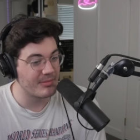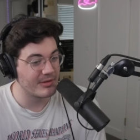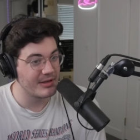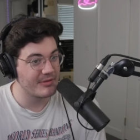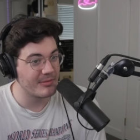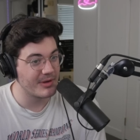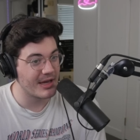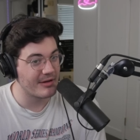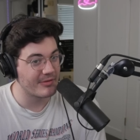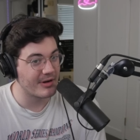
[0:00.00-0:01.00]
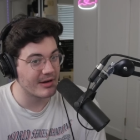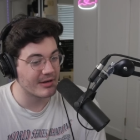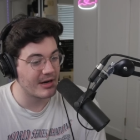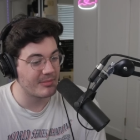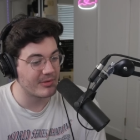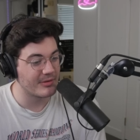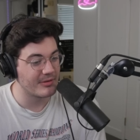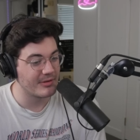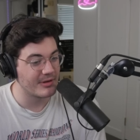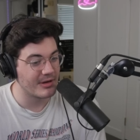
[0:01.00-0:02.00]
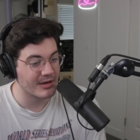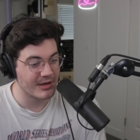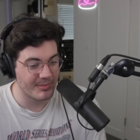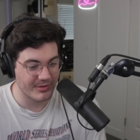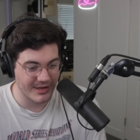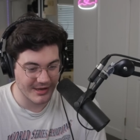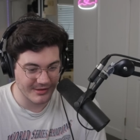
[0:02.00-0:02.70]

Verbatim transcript: believe that we have a couple. A couple, yeah.